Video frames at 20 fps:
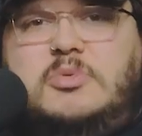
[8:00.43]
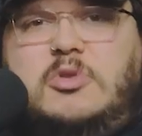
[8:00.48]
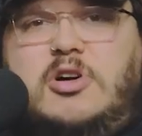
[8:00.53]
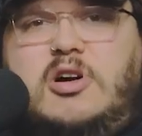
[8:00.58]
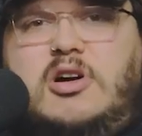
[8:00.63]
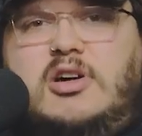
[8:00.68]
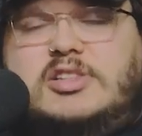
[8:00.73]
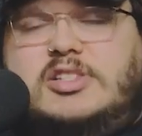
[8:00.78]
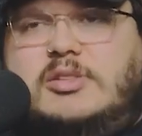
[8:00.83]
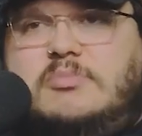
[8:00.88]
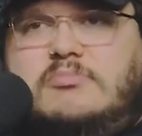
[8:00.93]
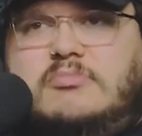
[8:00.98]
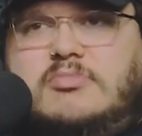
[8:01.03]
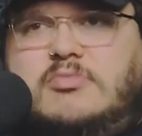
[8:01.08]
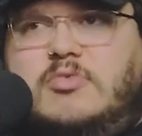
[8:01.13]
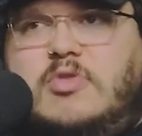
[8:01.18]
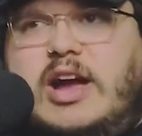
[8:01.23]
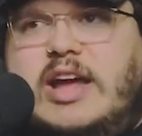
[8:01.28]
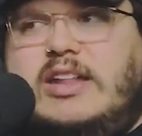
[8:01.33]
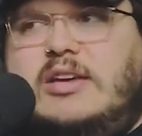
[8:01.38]
were awesome.
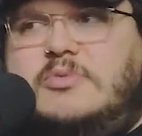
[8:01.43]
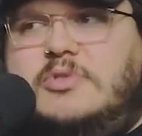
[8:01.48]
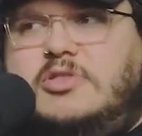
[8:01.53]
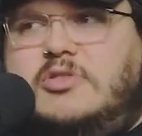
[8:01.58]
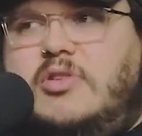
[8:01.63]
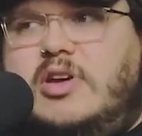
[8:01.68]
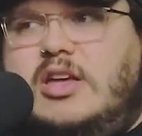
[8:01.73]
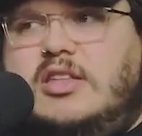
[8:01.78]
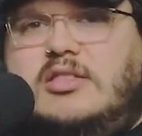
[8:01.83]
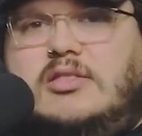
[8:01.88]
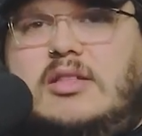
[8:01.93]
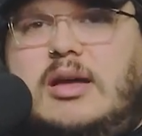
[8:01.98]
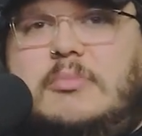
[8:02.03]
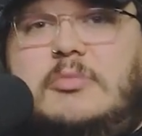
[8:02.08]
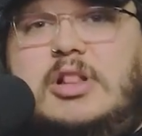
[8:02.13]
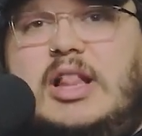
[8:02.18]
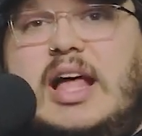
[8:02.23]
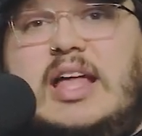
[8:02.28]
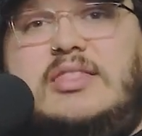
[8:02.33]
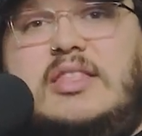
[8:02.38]
Writing was great. I'm
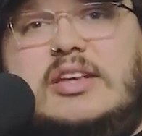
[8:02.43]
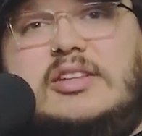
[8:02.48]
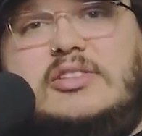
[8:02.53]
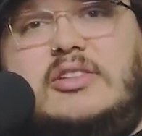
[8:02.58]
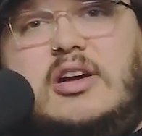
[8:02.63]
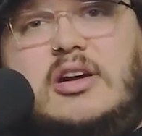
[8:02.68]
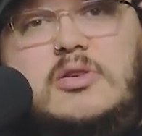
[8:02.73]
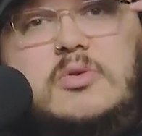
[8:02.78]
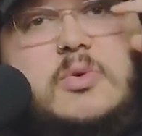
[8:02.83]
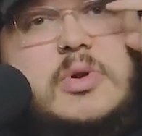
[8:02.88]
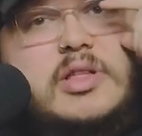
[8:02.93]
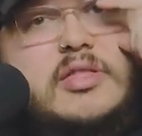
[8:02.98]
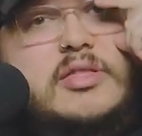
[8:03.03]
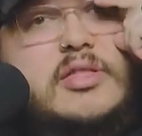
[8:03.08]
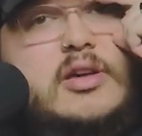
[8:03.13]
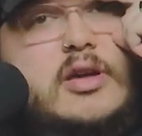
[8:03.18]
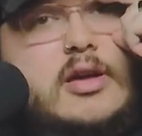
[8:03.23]
glad they stuck with